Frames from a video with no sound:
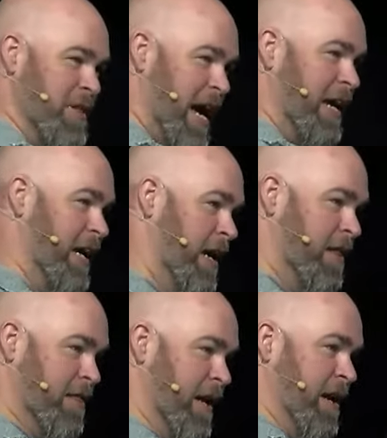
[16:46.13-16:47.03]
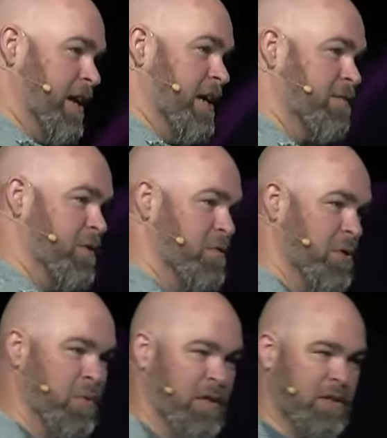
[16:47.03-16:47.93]
that kind of thing if you
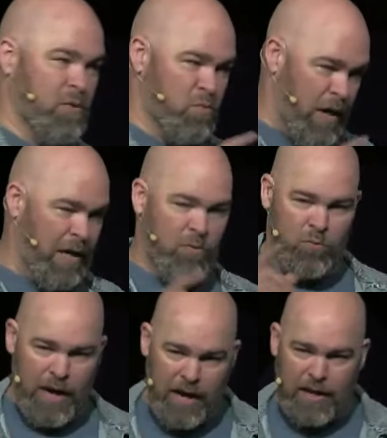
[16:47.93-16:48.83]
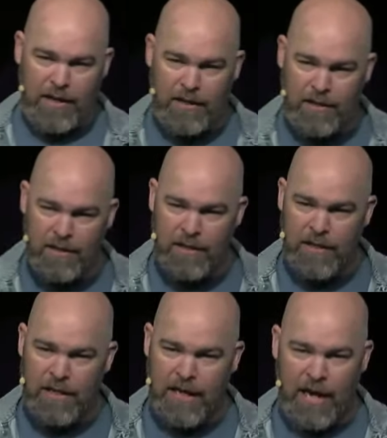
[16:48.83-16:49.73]
do it the right way
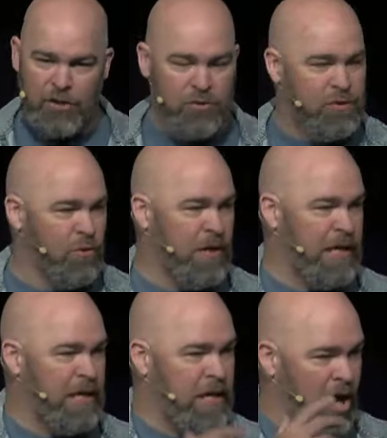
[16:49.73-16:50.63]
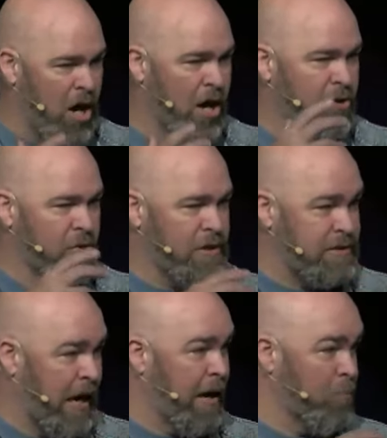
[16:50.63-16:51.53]
and you do it in an honoring
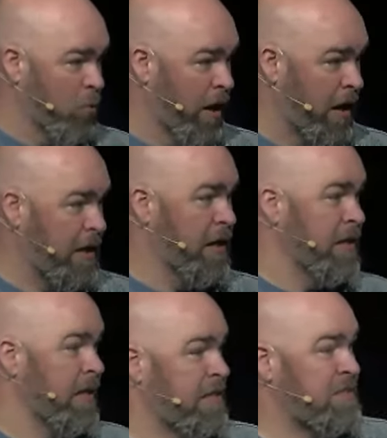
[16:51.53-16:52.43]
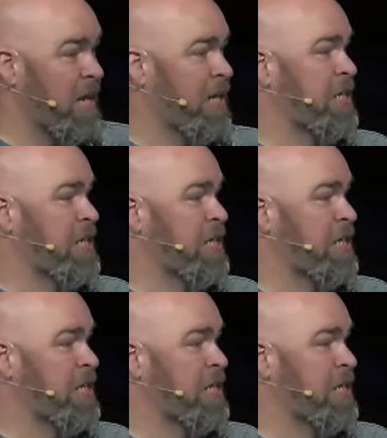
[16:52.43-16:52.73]
type way that is not